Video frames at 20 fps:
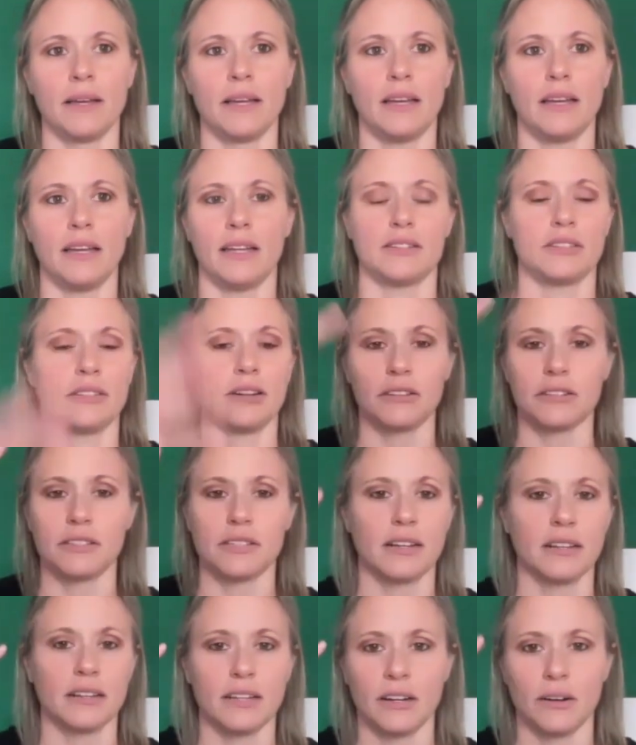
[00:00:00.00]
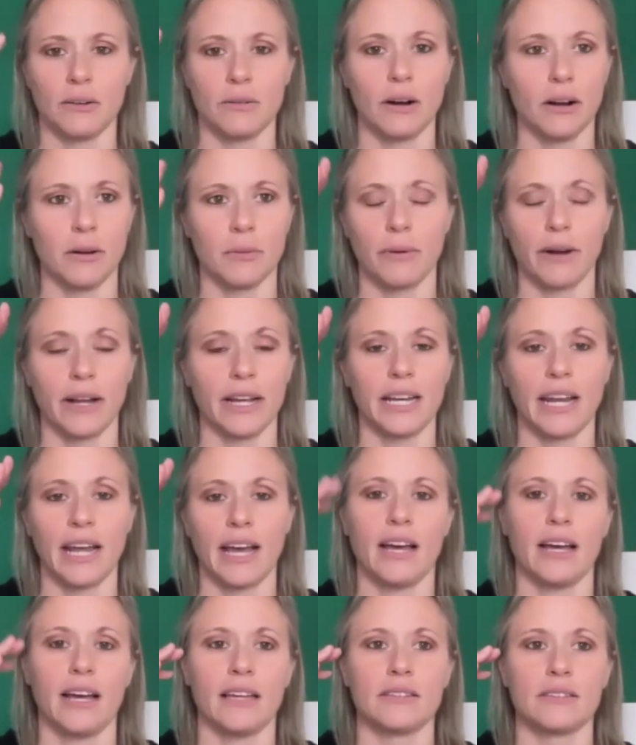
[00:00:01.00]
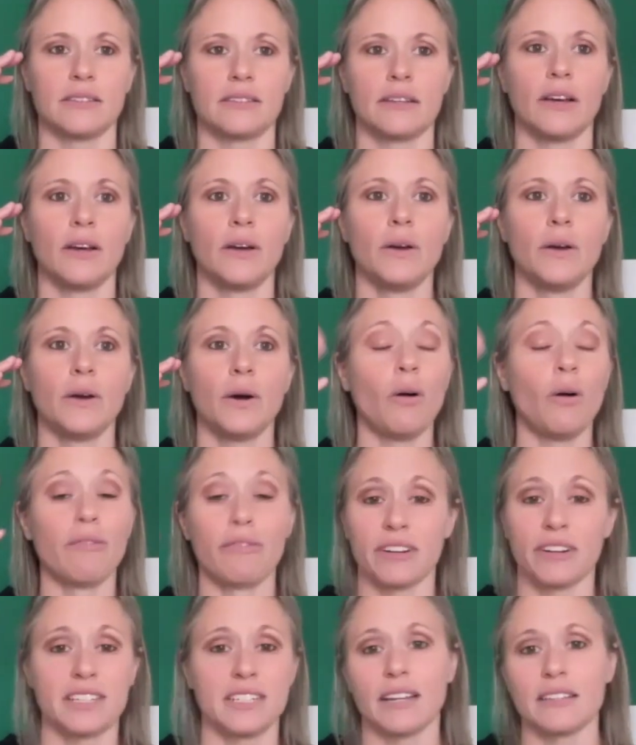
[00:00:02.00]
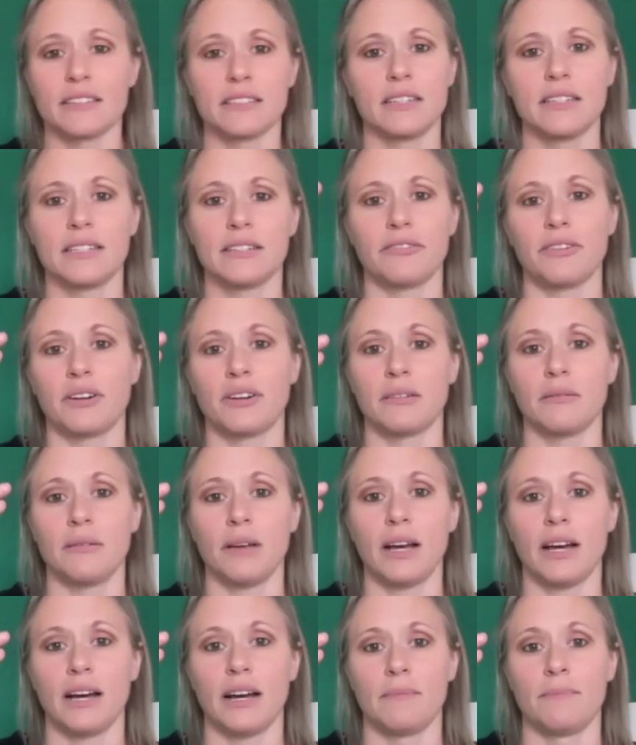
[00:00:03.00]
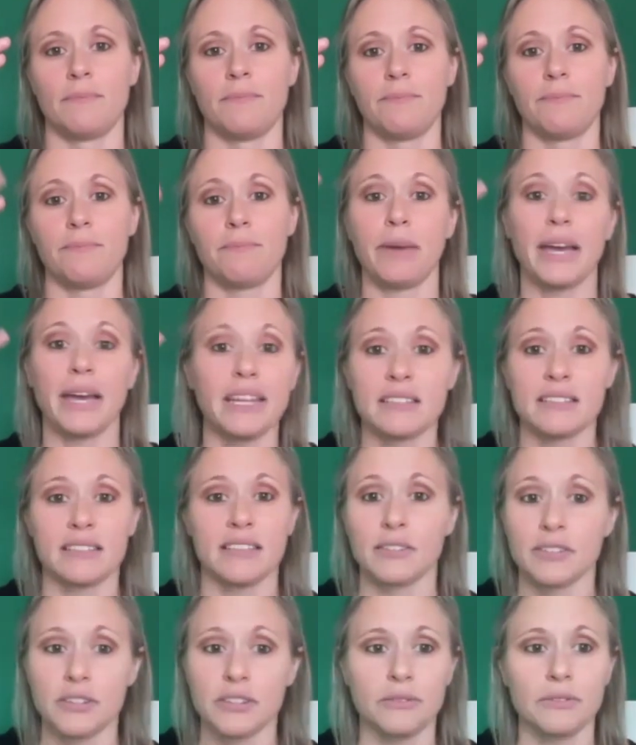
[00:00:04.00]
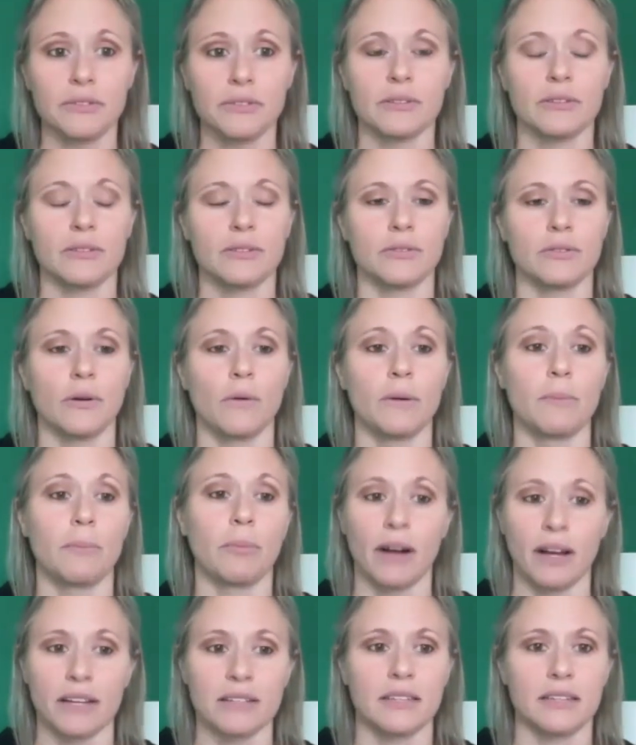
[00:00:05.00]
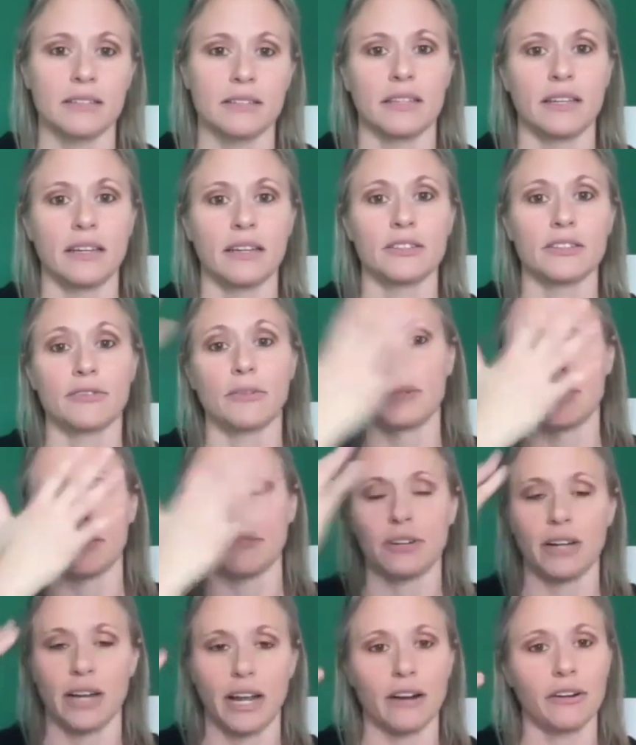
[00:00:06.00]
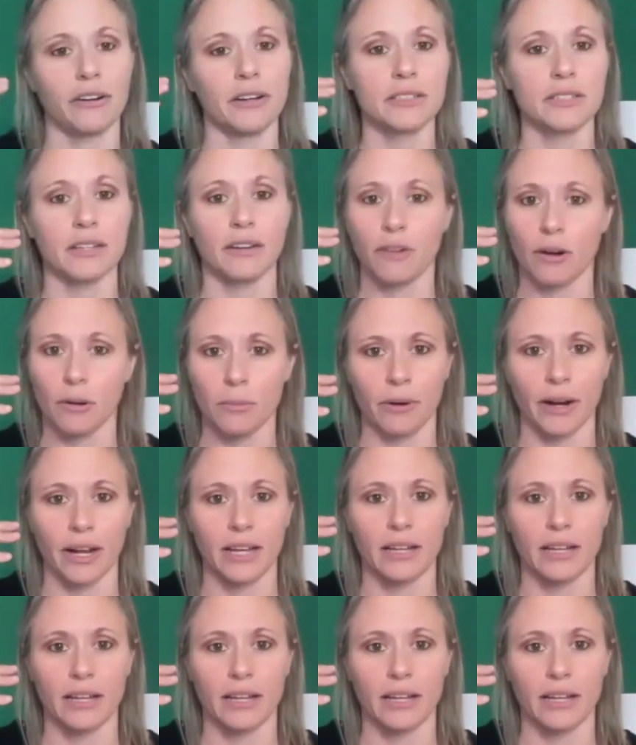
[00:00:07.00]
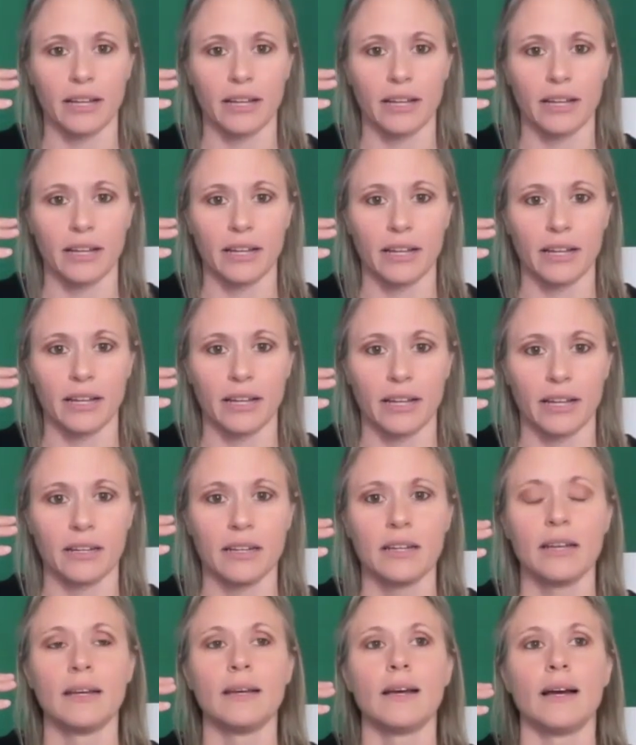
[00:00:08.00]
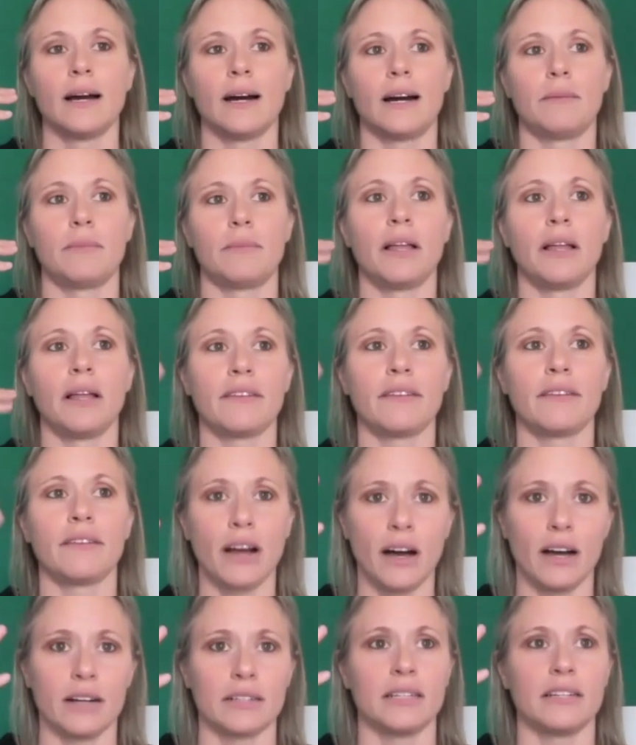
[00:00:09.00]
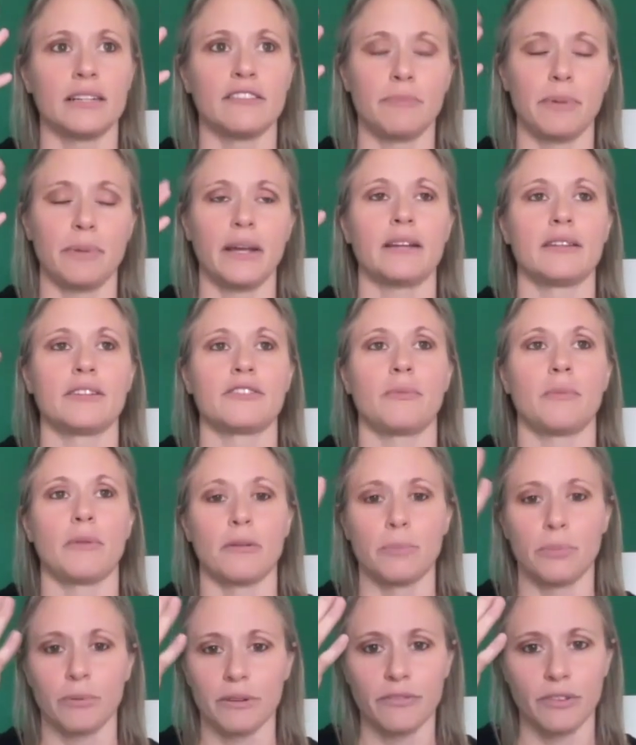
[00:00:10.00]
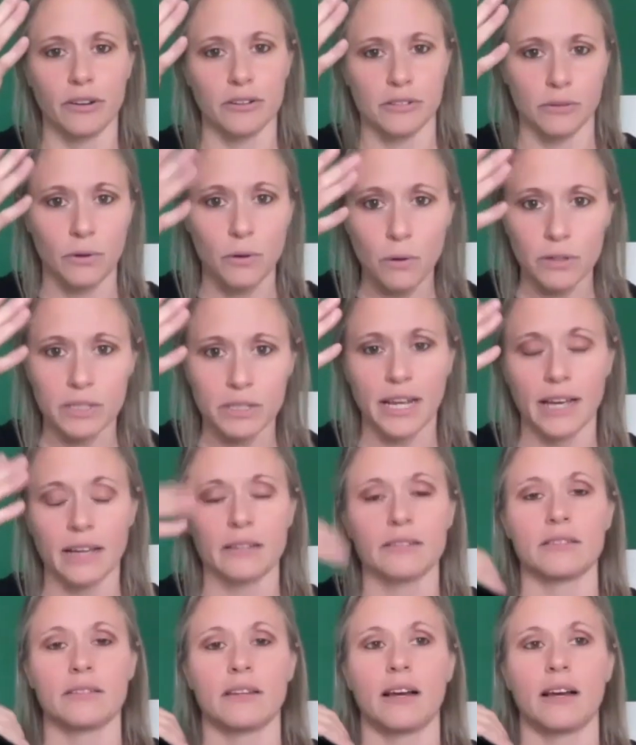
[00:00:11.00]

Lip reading: It starts at, our brain has over a dozen different pain centers. So we process things from different areas of our brain. A lot of the cognitive pain is from our prefrontal cortex.